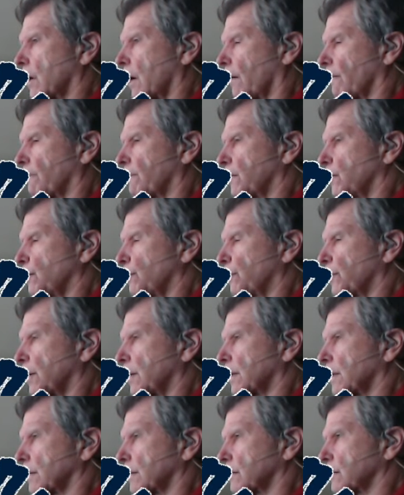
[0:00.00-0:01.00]
a few
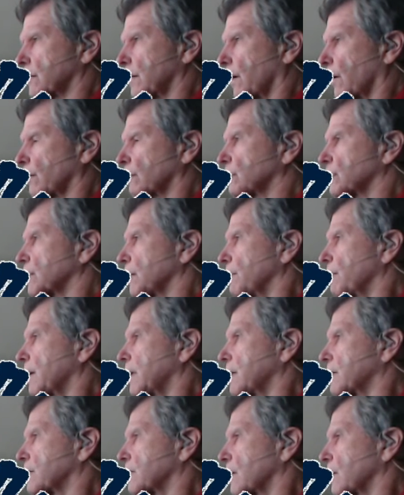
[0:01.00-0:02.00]
things. Now,
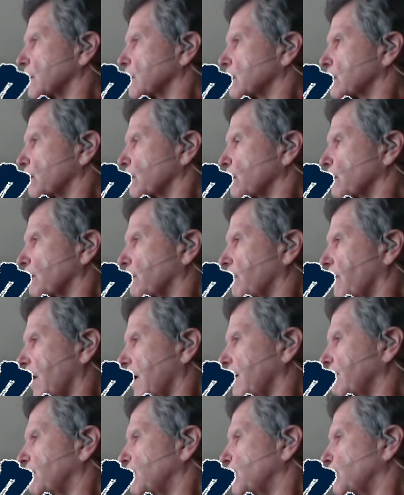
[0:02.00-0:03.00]
somebody says learn
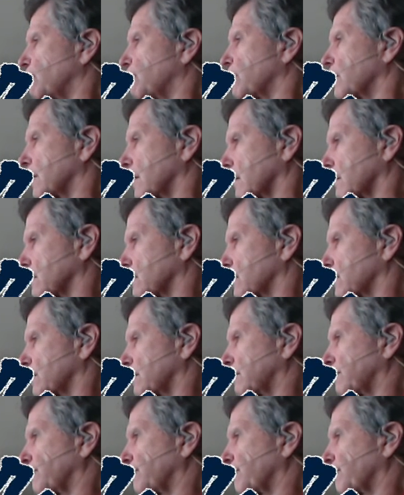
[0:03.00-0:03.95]
5 new things,